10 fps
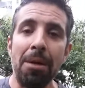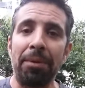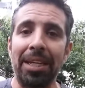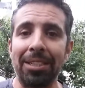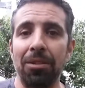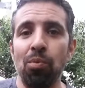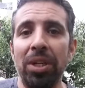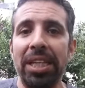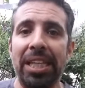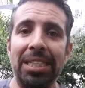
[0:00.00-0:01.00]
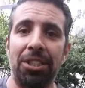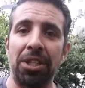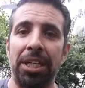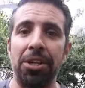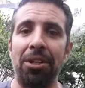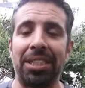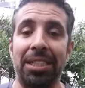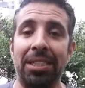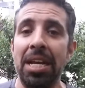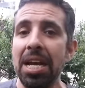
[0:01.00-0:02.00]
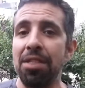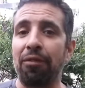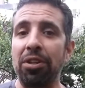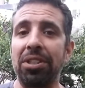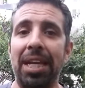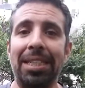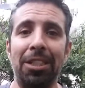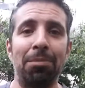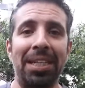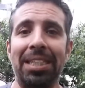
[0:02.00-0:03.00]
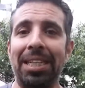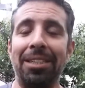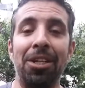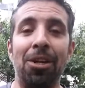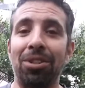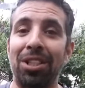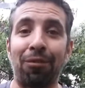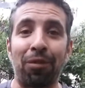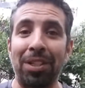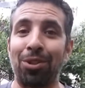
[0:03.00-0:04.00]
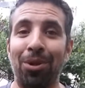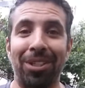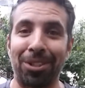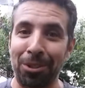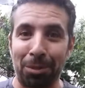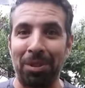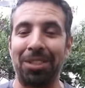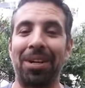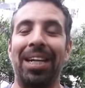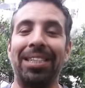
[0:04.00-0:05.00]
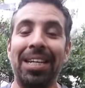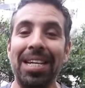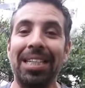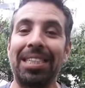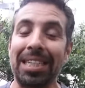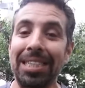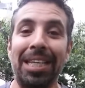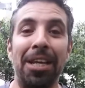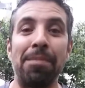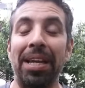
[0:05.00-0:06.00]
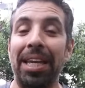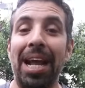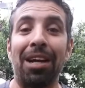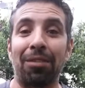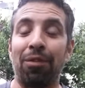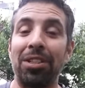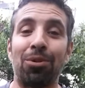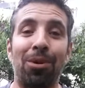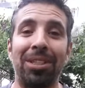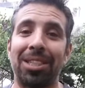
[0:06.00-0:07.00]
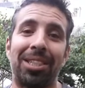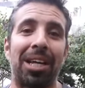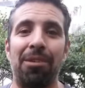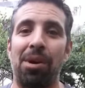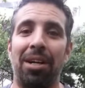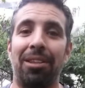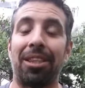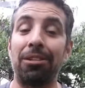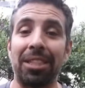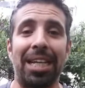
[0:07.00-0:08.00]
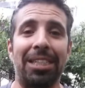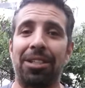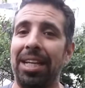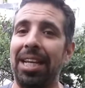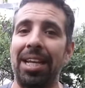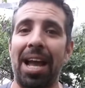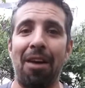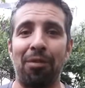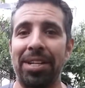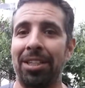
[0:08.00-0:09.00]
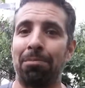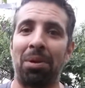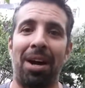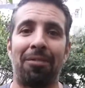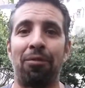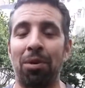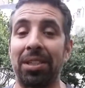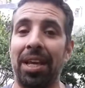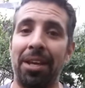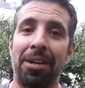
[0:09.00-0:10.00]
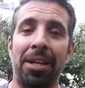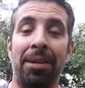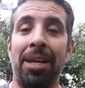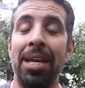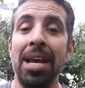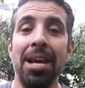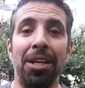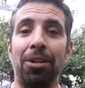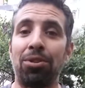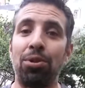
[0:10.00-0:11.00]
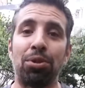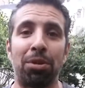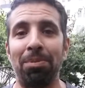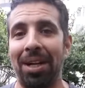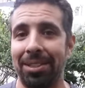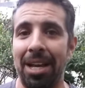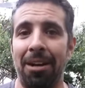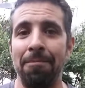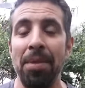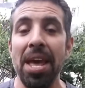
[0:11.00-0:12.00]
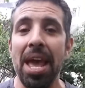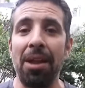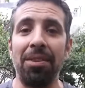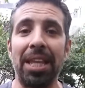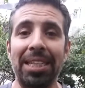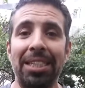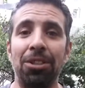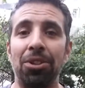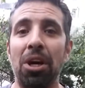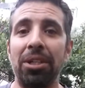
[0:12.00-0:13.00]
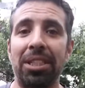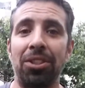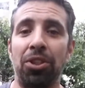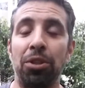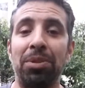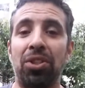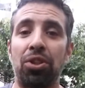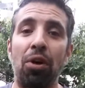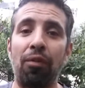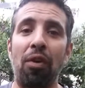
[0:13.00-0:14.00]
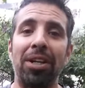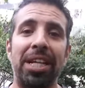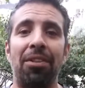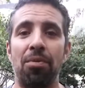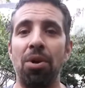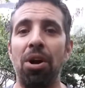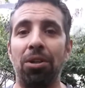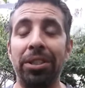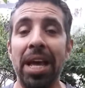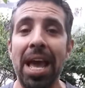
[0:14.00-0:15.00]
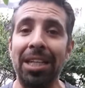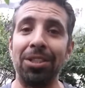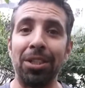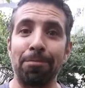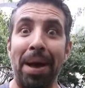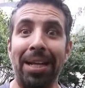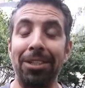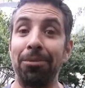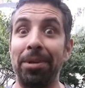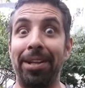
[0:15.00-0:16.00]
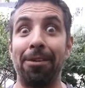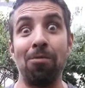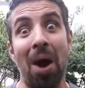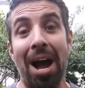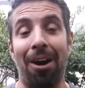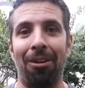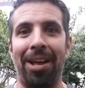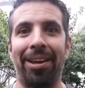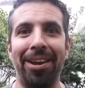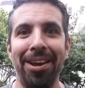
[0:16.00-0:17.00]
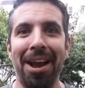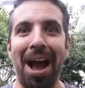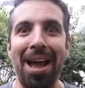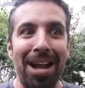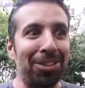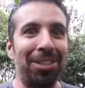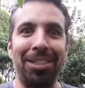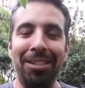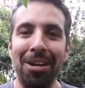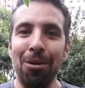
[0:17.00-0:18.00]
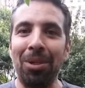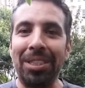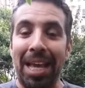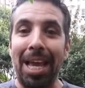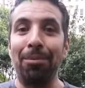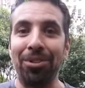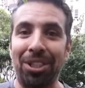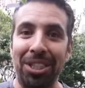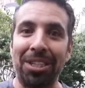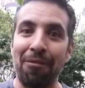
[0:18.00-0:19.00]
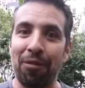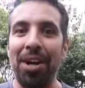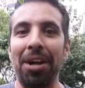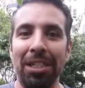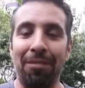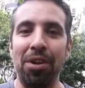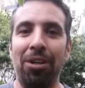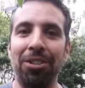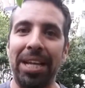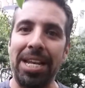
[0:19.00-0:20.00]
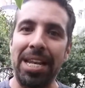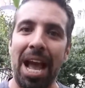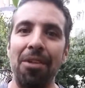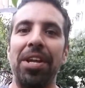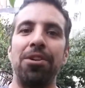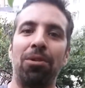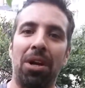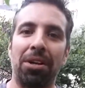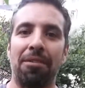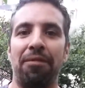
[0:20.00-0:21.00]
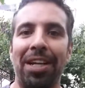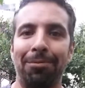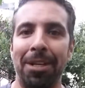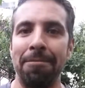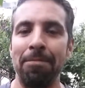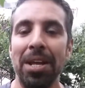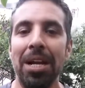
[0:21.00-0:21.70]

Because one of the things that you're going to notice is the first day you might get, you know, to the front door, so to speak, right? The second day you might get out the front door and to the sidewalk. Third day you're going to get halfway down the block. Fourth day you're going to get, you know, two or three blocks down. And next thing you'll notice is you'll be so far down the road and you'll look back and you'll be like, "Wow, like I actually was able to confront all of those and now they no longer affect me."